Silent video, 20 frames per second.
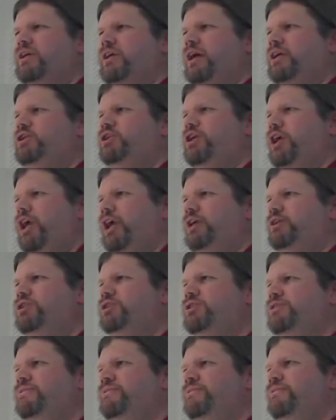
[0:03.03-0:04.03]
can I
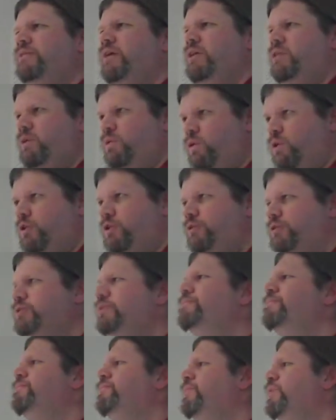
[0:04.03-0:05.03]
change in the world
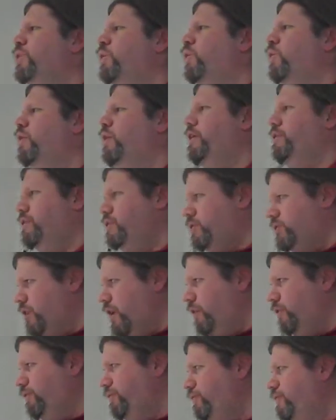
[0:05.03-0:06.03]
or in the
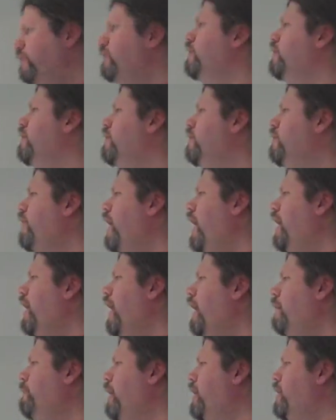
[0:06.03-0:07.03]
self that
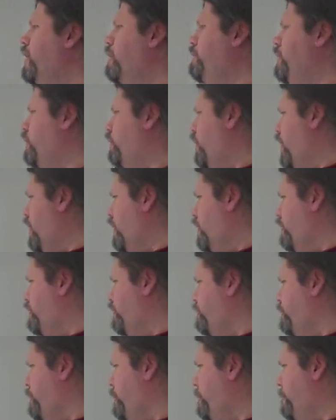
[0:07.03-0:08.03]
I might not be aware of?
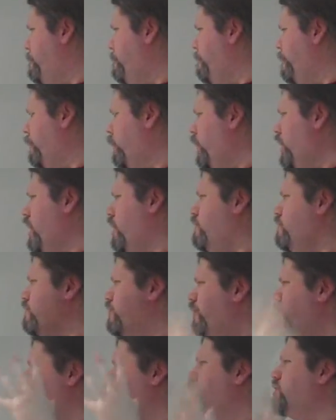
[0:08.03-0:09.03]
What other
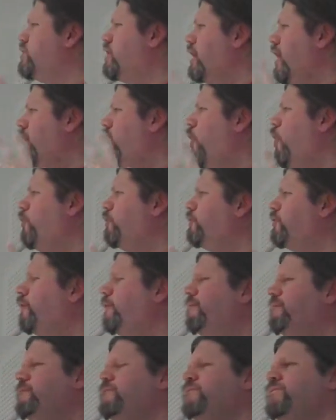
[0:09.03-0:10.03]
things can I alter?
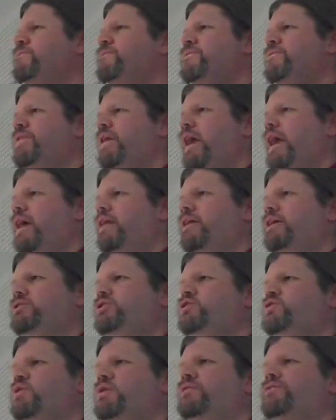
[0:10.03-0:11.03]
And it
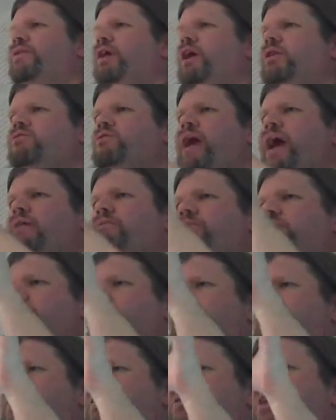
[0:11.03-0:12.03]
sort of unravels
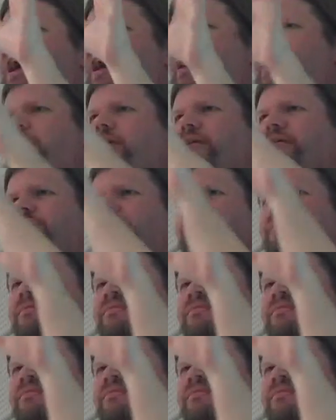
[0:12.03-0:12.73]
the entire